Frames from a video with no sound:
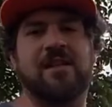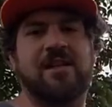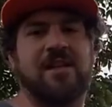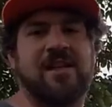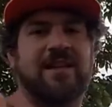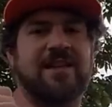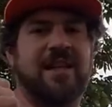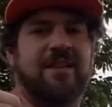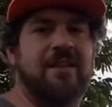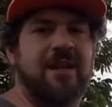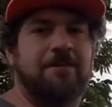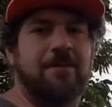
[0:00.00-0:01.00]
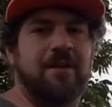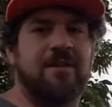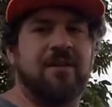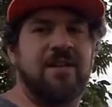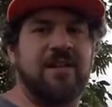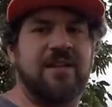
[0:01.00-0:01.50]
hit that like
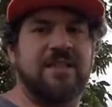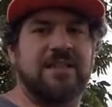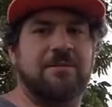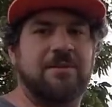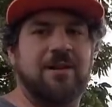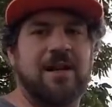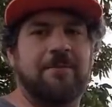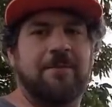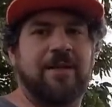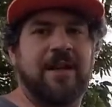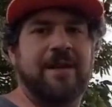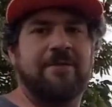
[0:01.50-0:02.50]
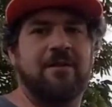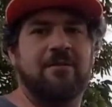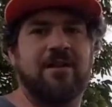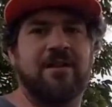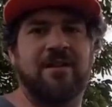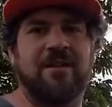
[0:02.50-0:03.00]
button and subscribe if you haven't
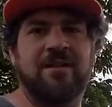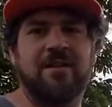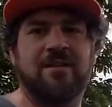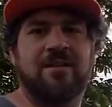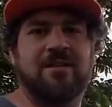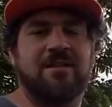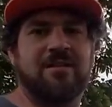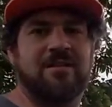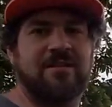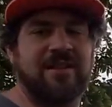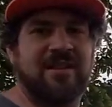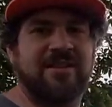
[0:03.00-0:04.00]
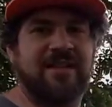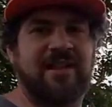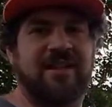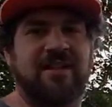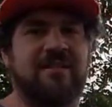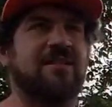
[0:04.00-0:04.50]
already. Thanks
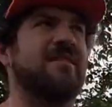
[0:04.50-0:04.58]
again.